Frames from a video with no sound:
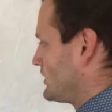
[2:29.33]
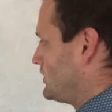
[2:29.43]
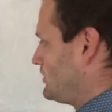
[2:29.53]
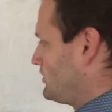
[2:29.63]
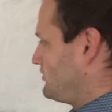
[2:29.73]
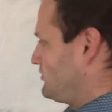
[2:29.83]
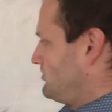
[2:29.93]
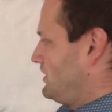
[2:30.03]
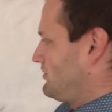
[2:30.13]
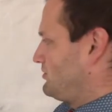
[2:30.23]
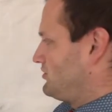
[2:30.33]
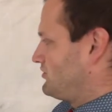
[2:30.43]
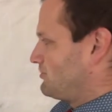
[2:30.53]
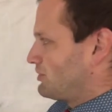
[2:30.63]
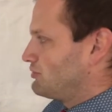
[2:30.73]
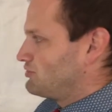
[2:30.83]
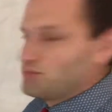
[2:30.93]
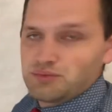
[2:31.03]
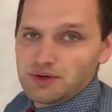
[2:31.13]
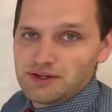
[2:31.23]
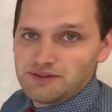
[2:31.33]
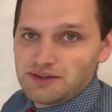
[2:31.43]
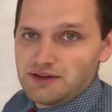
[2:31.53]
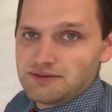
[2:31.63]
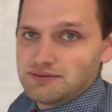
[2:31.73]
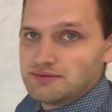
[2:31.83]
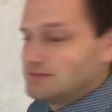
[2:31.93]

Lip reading: What's the limit as we just approach 1 itself?